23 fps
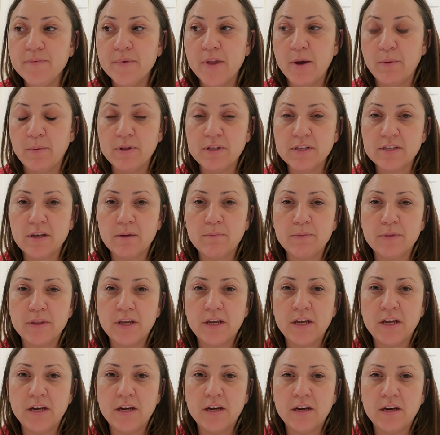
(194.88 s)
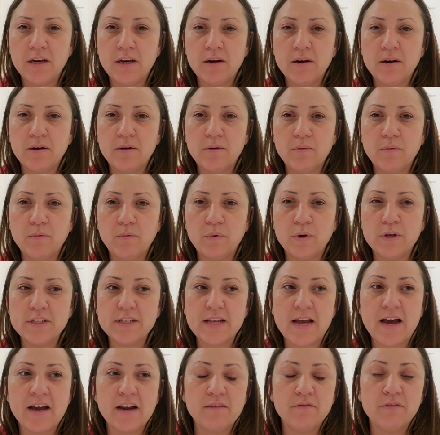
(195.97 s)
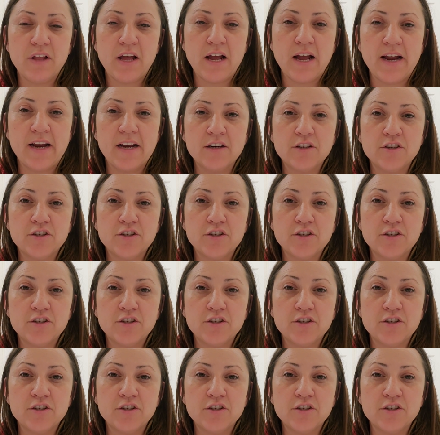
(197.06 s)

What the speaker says: And when something was out of line,